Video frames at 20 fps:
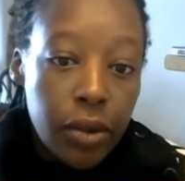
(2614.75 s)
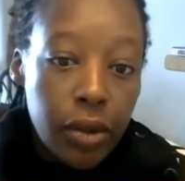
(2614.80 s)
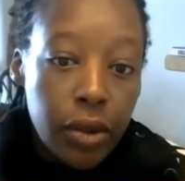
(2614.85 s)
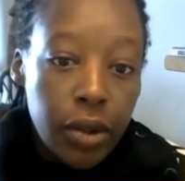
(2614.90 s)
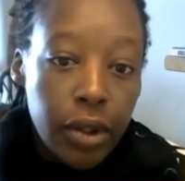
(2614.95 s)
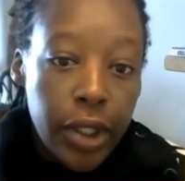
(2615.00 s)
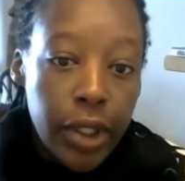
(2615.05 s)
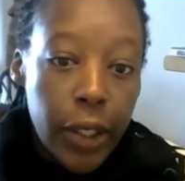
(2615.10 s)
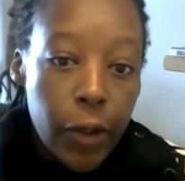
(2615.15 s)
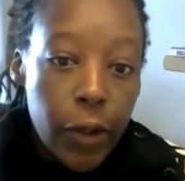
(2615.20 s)

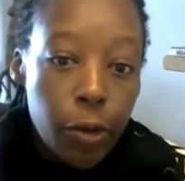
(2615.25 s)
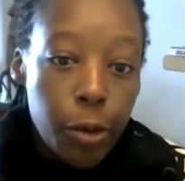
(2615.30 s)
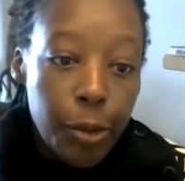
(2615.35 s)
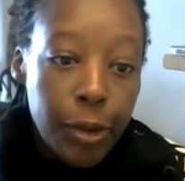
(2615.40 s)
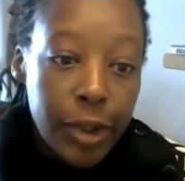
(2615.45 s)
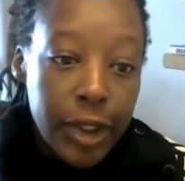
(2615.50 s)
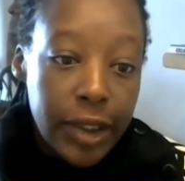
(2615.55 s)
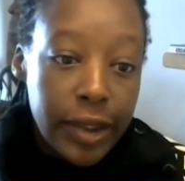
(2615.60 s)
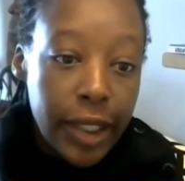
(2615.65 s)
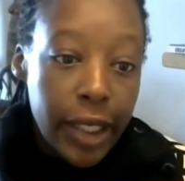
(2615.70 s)
Nairobi
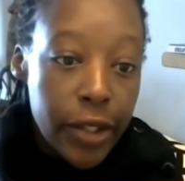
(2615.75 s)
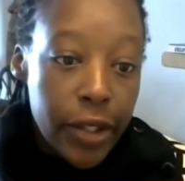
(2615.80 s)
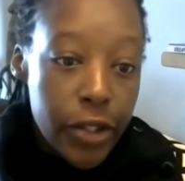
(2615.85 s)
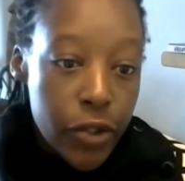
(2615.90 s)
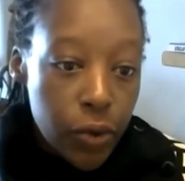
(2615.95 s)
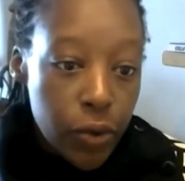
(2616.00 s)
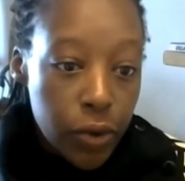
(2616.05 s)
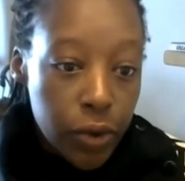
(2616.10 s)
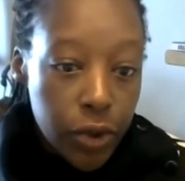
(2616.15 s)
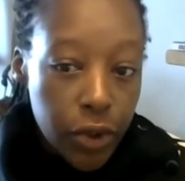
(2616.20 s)
Business
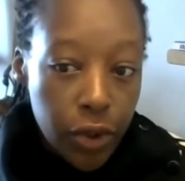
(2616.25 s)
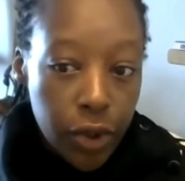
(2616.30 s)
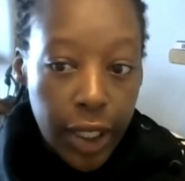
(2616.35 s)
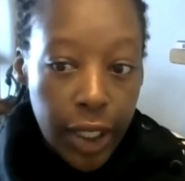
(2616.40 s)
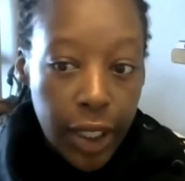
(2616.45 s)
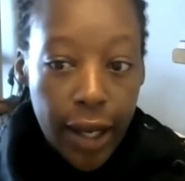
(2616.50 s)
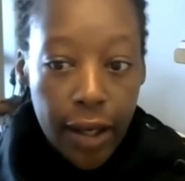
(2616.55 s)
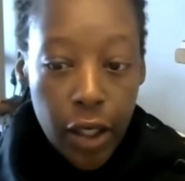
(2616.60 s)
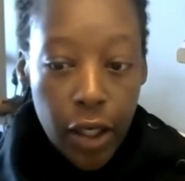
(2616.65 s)
Angels or Dakar